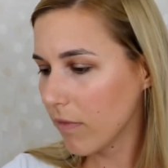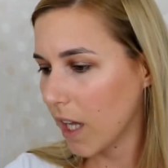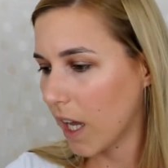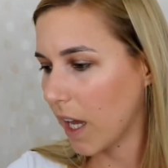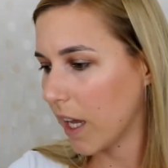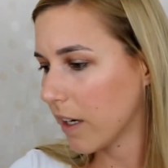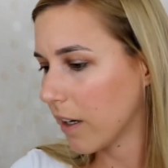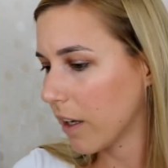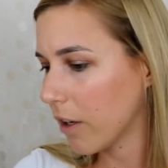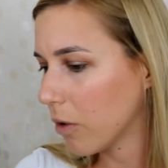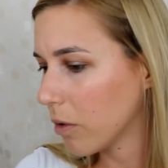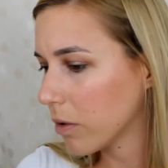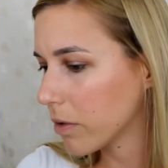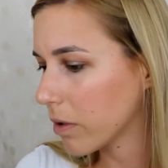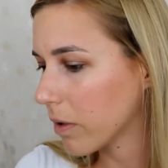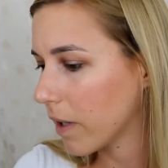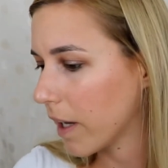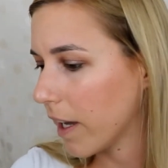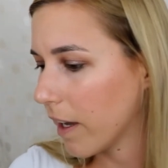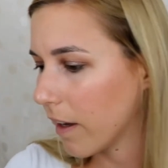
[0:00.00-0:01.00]
And I
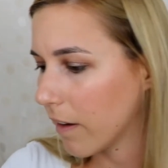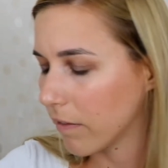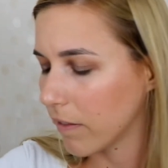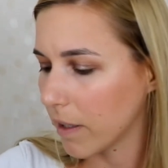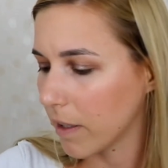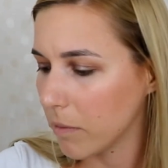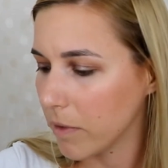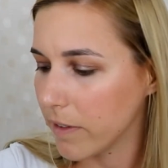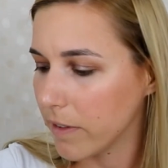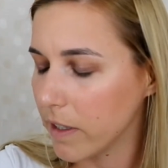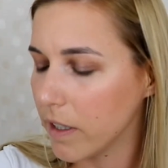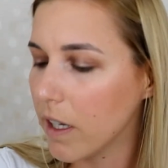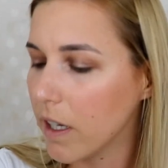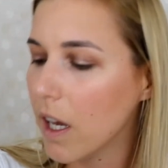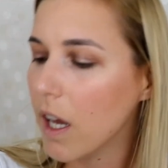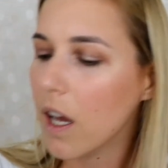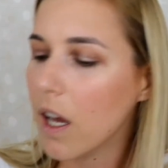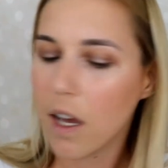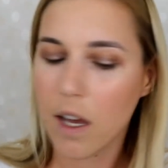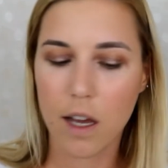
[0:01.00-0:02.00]
also have, let me see,
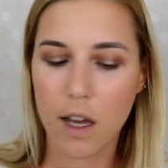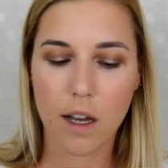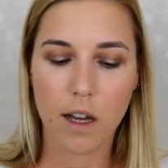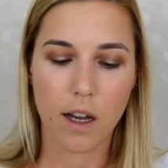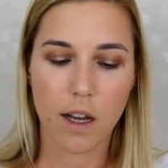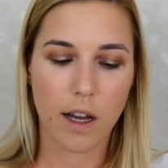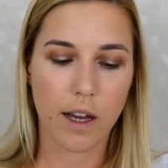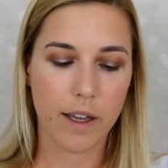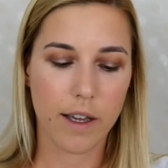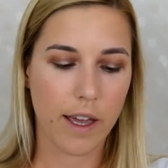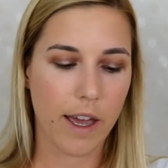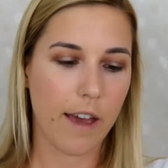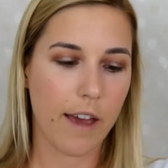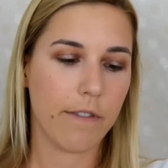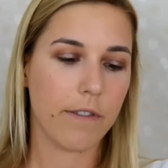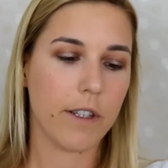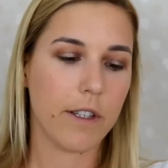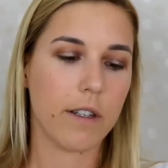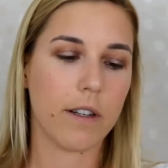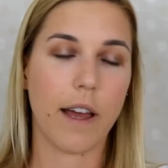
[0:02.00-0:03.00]
I
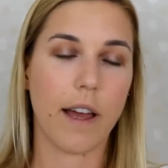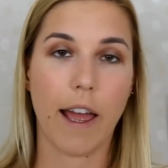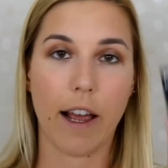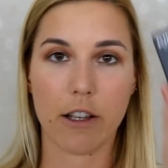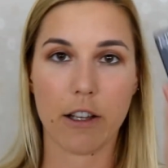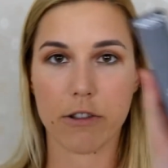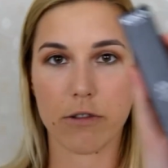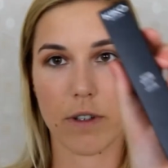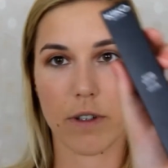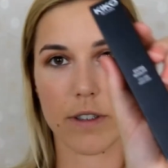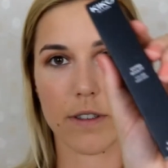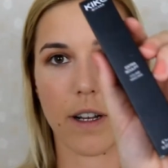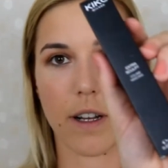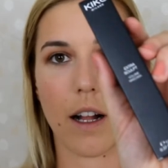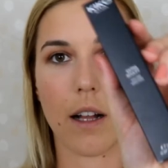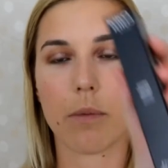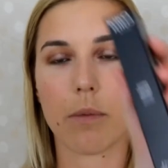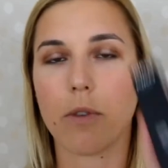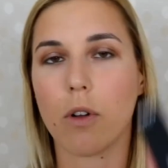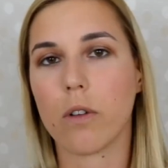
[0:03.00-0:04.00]
have the Extra
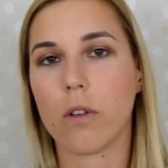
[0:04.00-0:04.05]
Sculpt